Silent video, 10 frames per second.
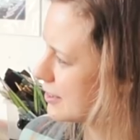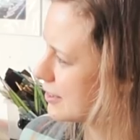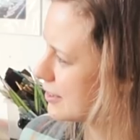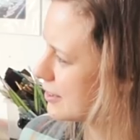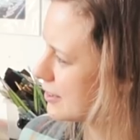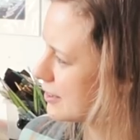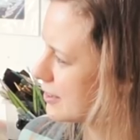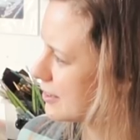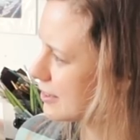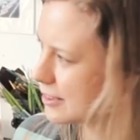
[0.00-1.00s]

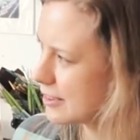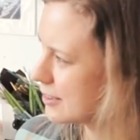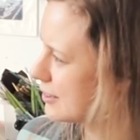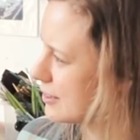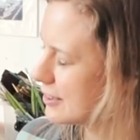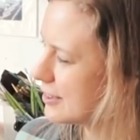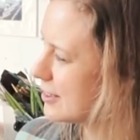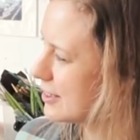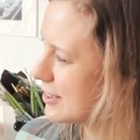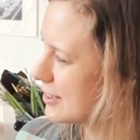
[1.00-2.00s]

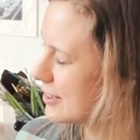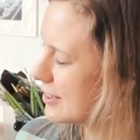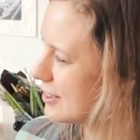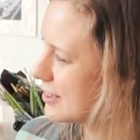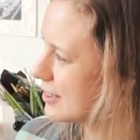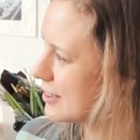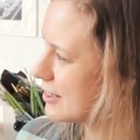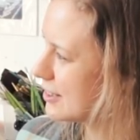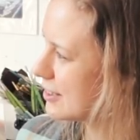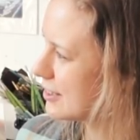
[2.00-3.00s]

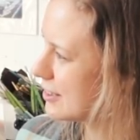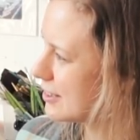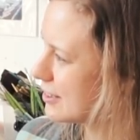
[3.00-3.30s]
This person isn't speaking.